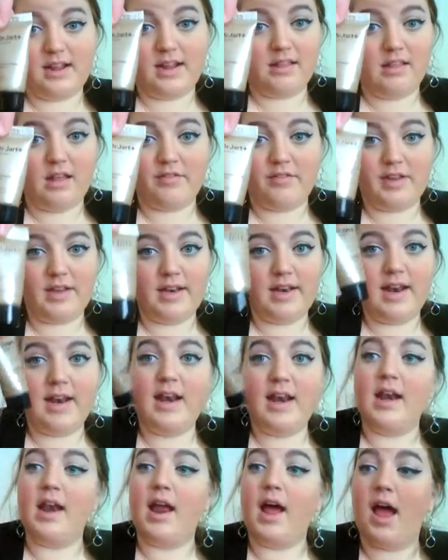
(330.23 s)
I love it,
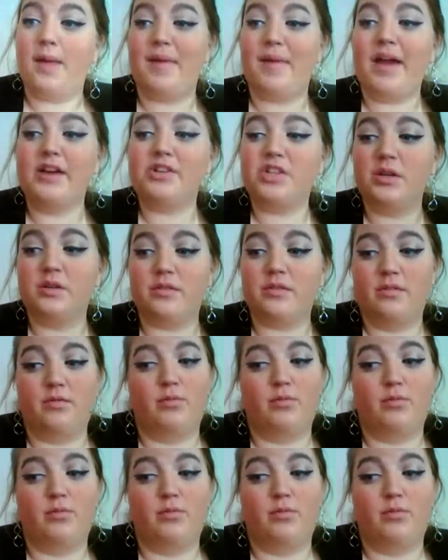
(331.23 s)
and I'm actually